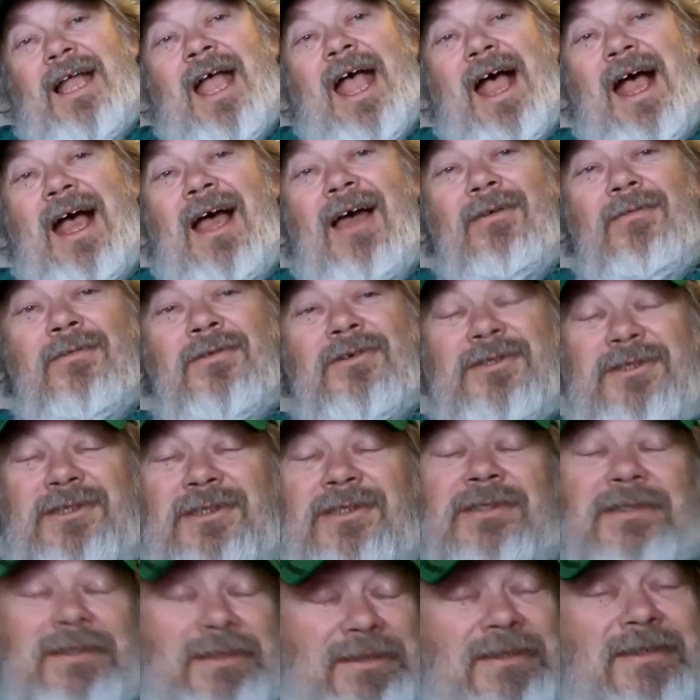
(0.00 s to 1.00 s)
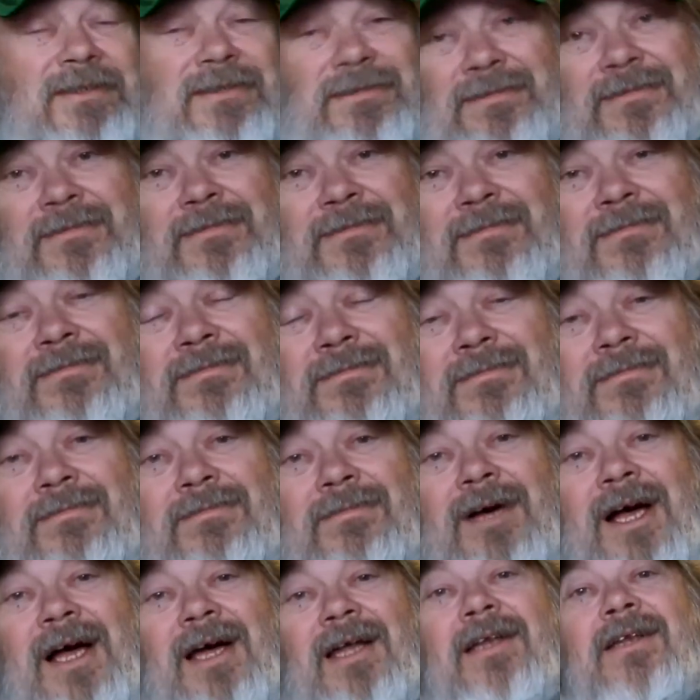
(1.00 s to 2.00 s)
I was
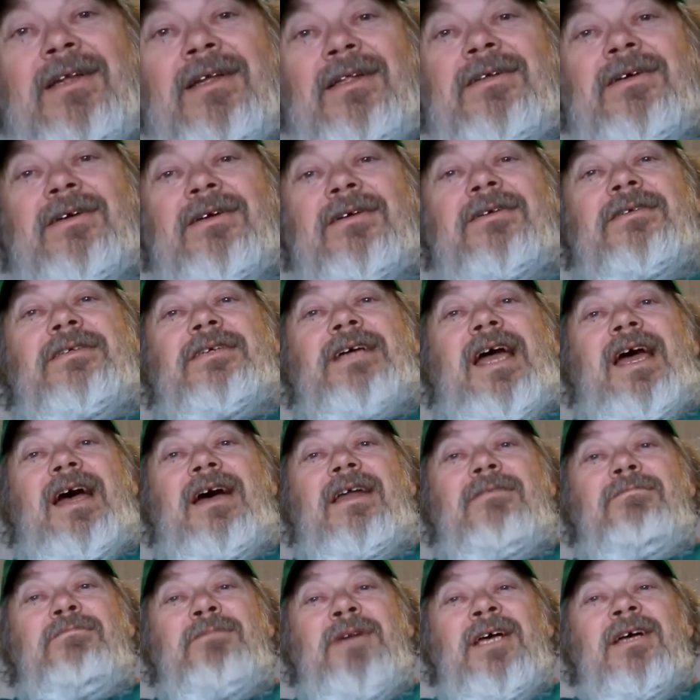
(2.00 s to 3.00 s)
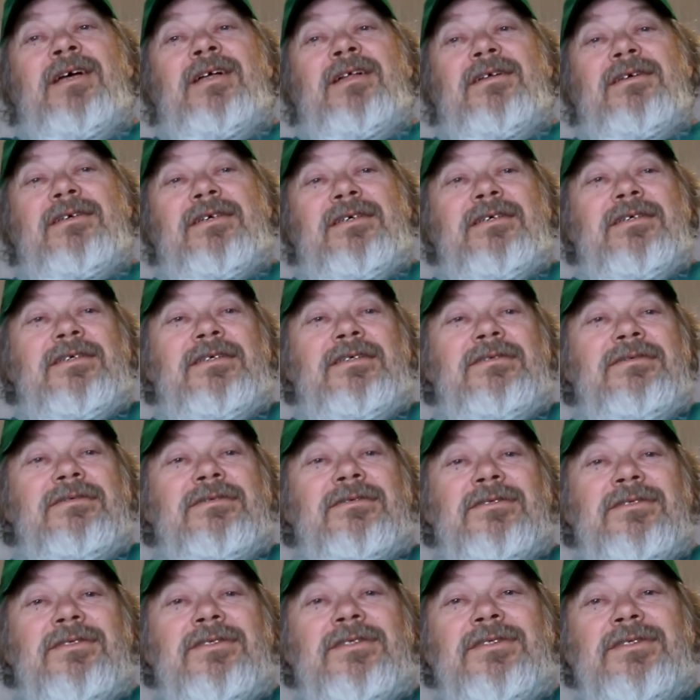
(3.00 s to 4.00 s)
wanting to learn how to milk, of
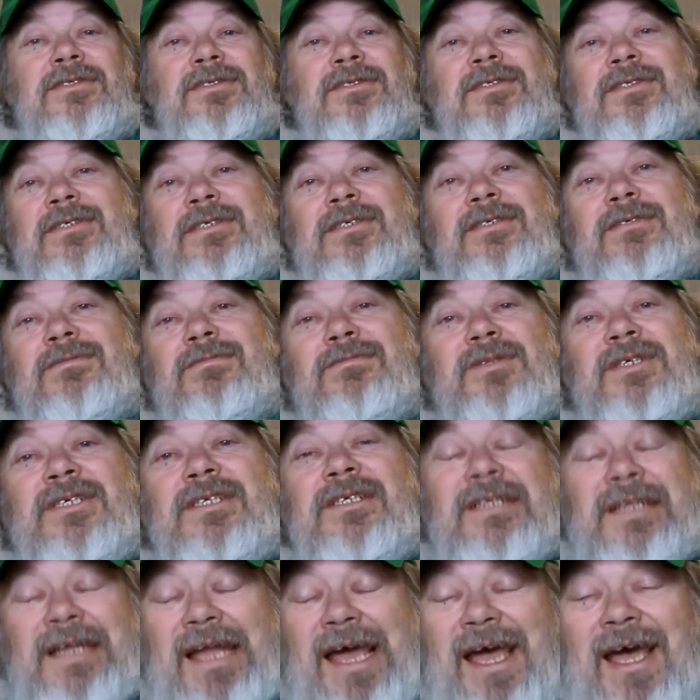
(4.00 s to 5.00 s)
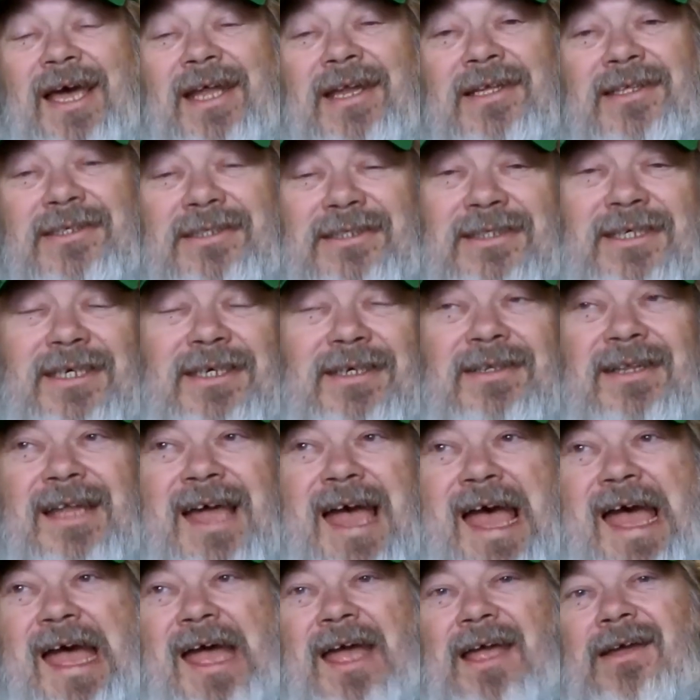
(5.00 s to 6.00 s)
course, you know, but Dad would say,
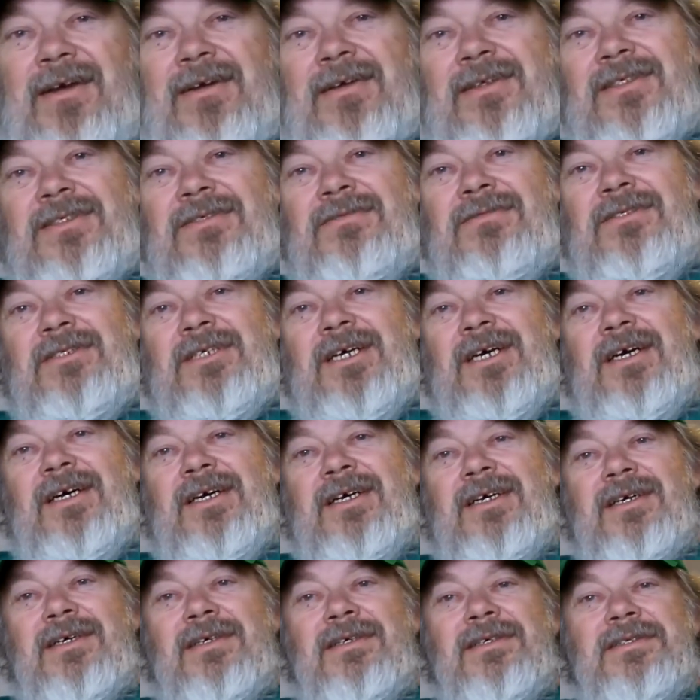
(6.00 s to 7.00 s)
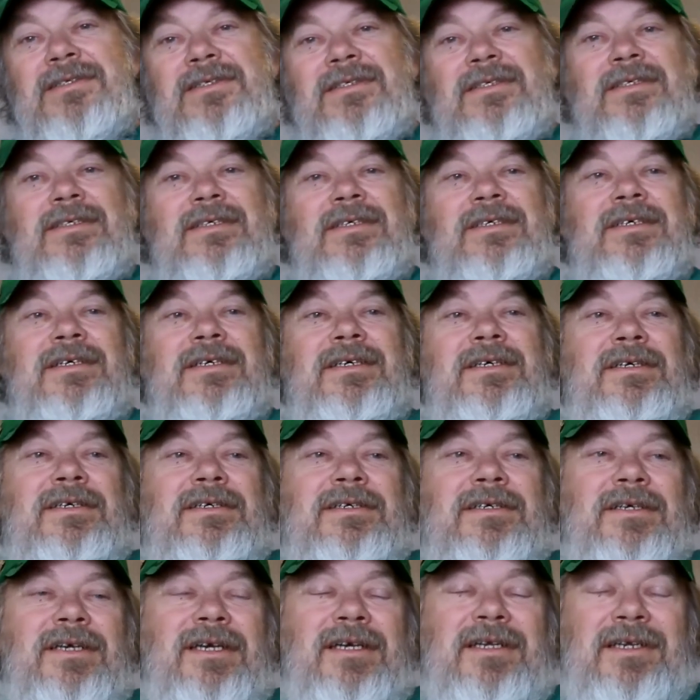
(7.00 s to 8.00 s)
nah, you're too young,
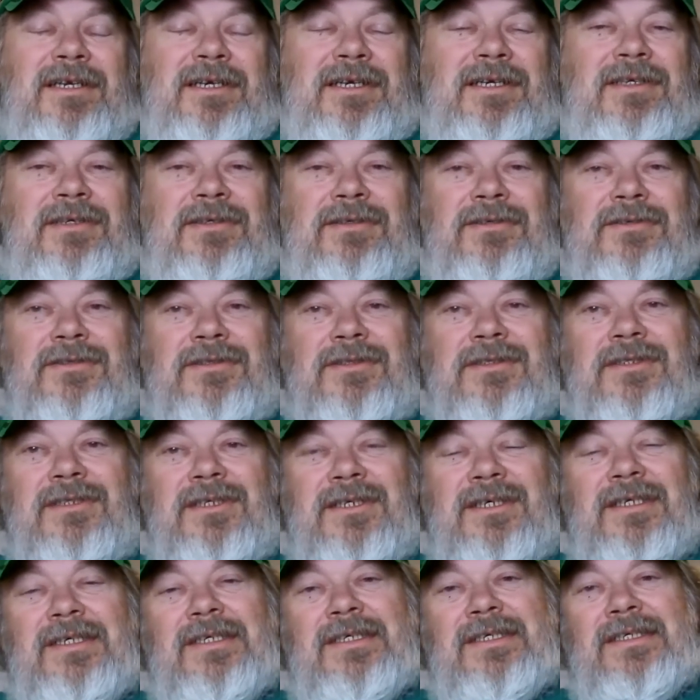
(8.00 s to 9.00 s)
and he used to